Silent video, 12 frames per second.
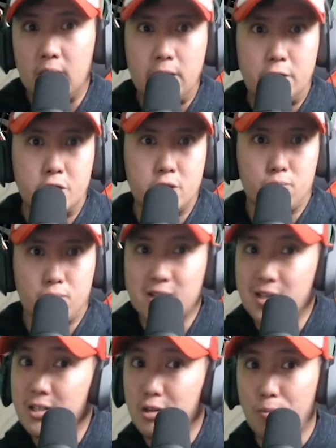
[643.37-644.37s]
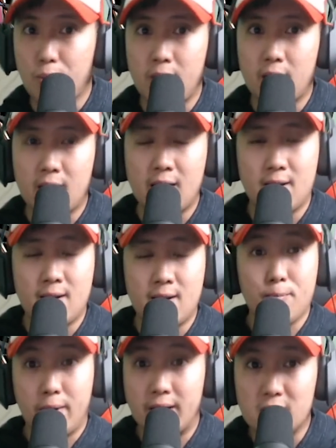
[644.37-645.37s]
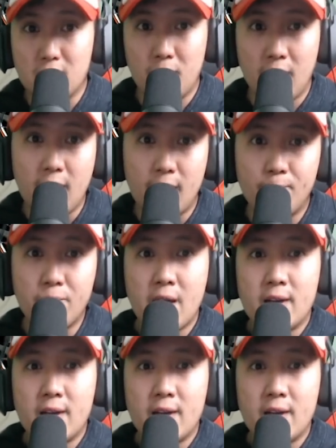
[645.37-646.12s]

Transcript: he just resets their break and breaks them again.